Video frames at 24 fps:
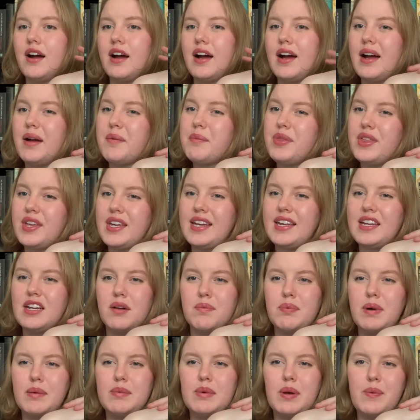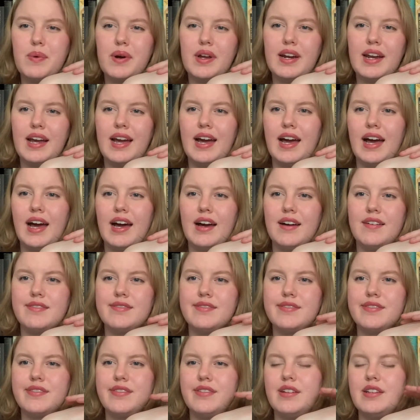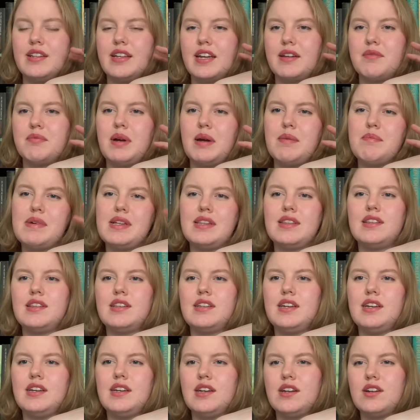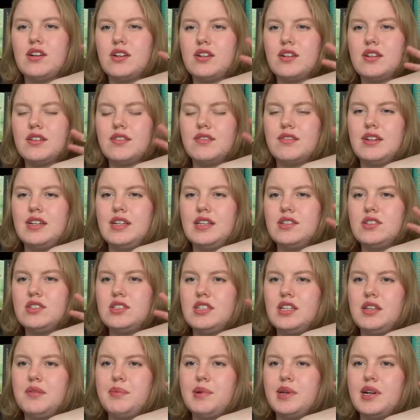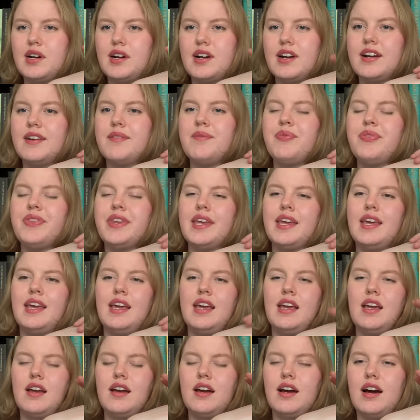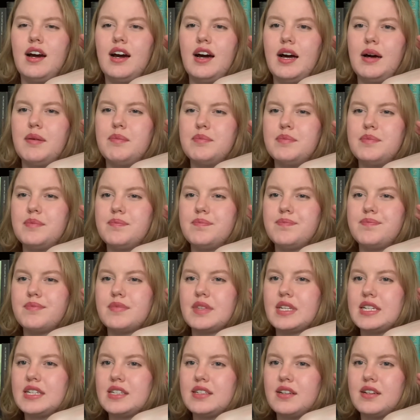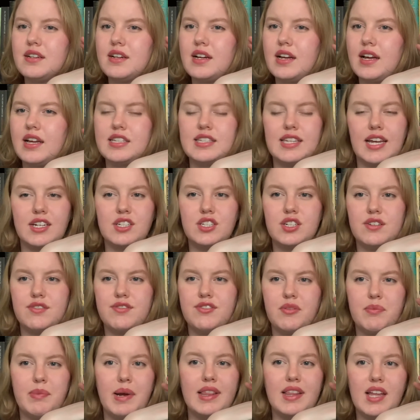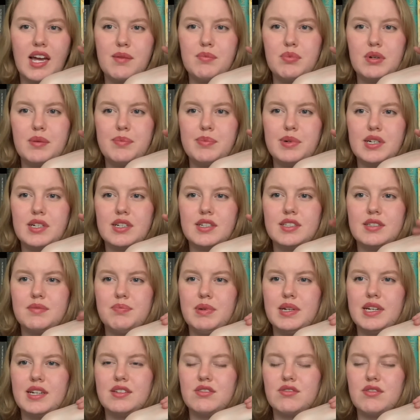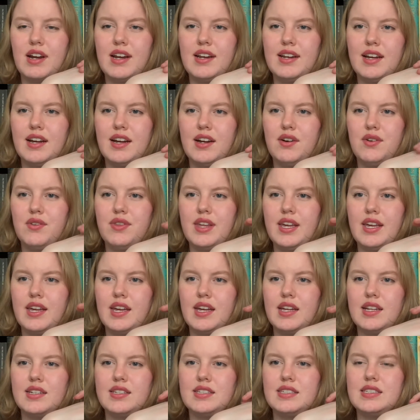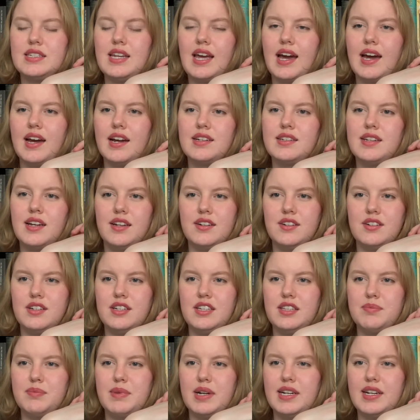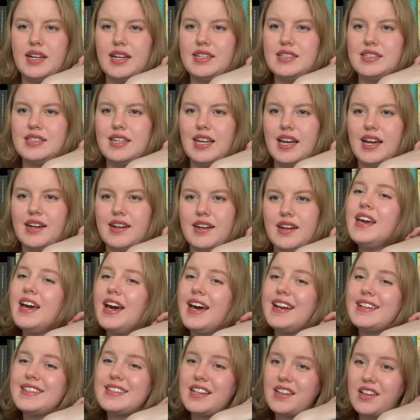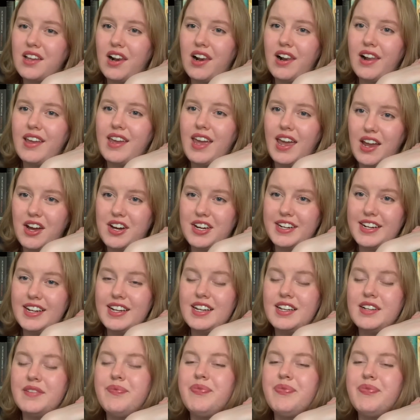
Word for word: I'm thinking I'll probably want to have like my monthly current reads TBR, um, a section for my library books because right now they get stacked underneath my nightstand and it's a little chaotic.